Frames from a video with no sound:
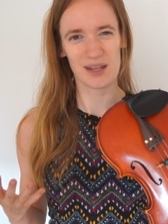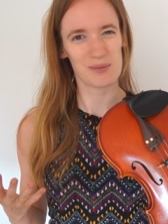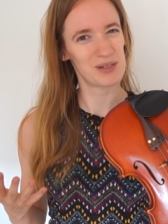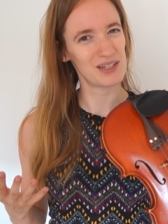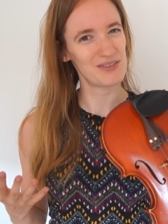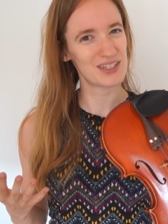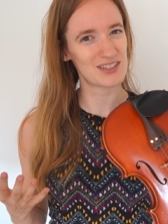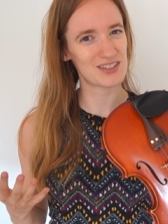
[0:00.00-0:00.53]
I
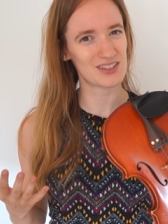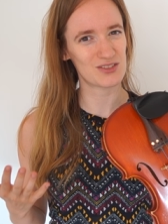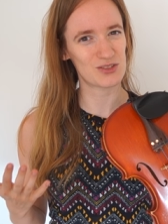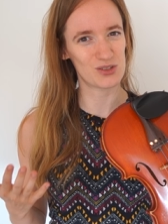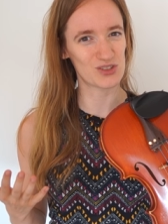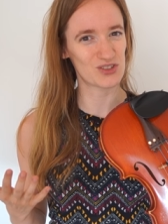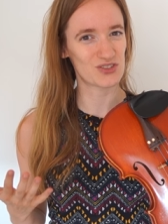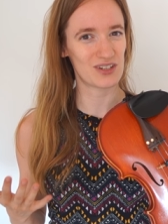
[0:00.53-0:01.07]
believe it's
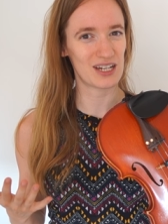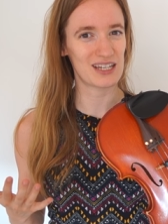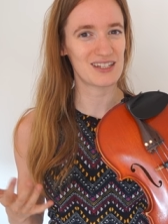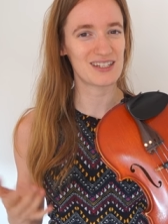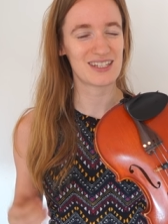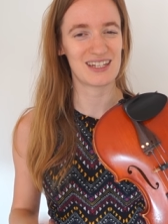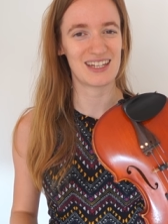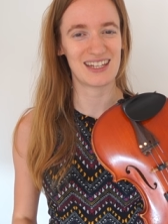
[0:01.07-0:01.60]
called
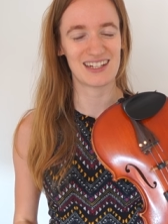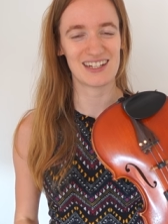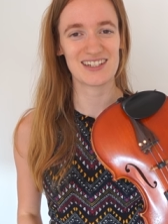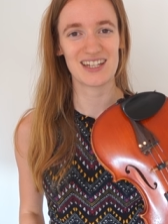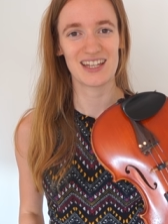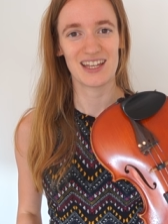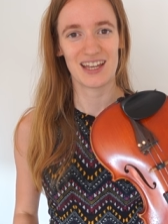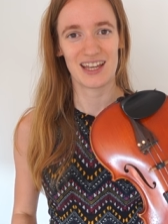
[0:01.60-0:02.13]
triads in
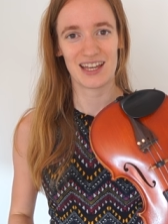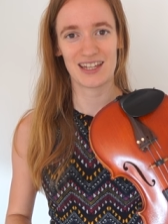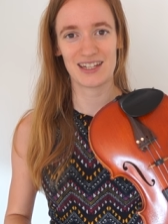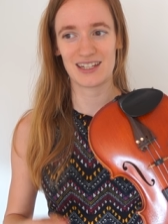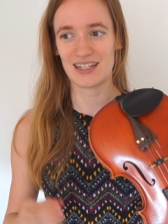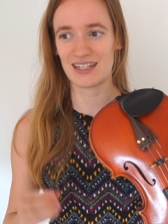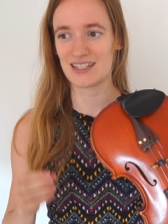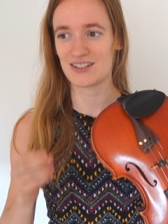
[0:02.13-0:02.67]
English,
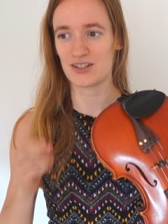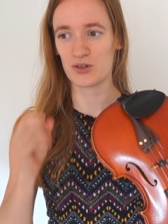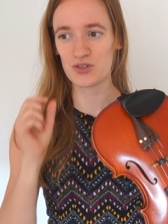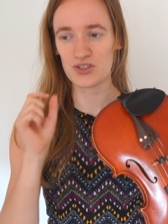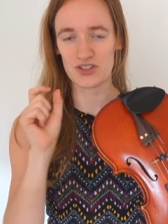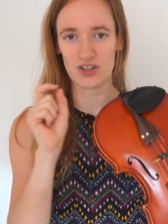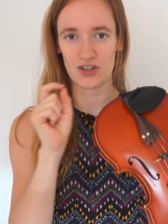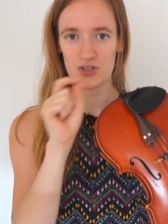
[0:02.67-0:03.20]
and it is
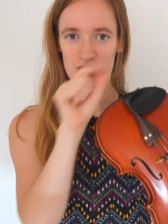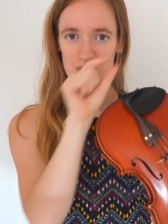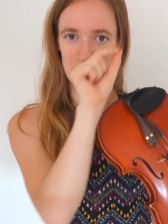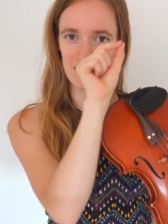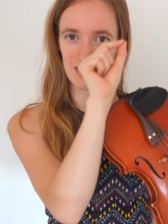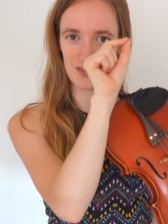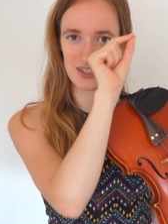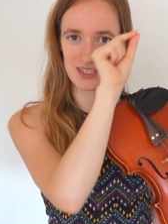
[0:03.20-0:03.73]
those notes
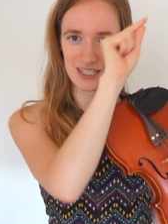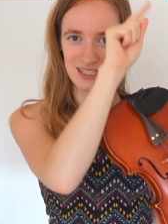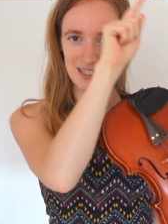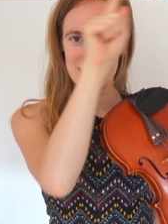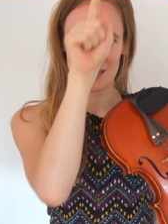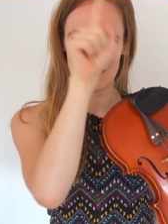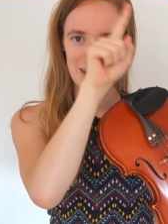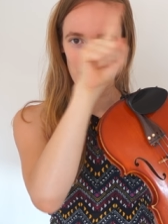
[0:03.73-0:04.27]
where you see
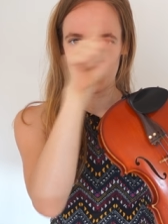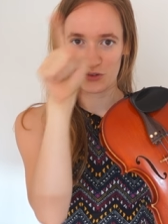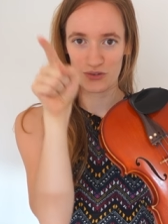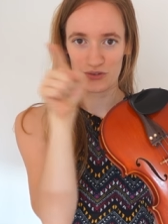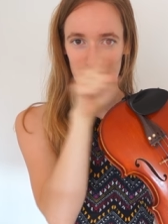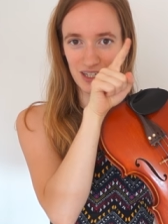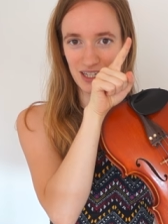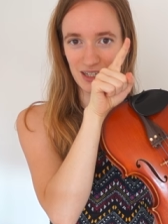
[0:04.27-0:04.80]
this little
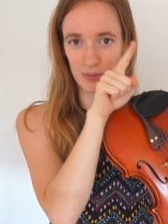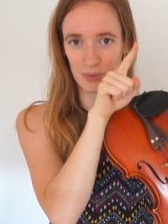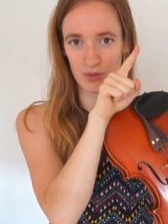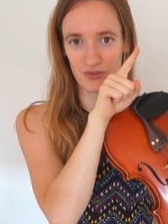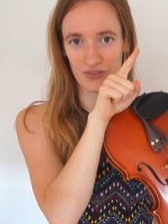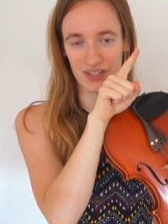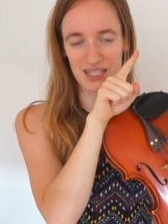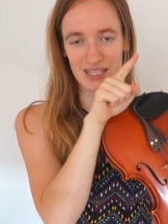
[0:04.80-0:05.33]
three
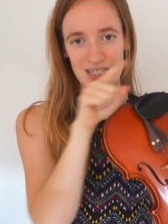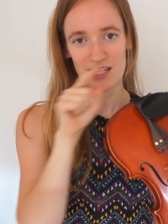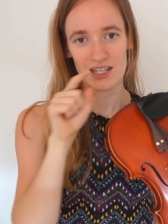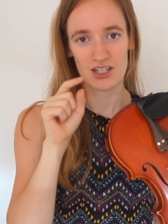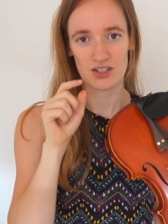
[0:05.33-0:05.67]
above it.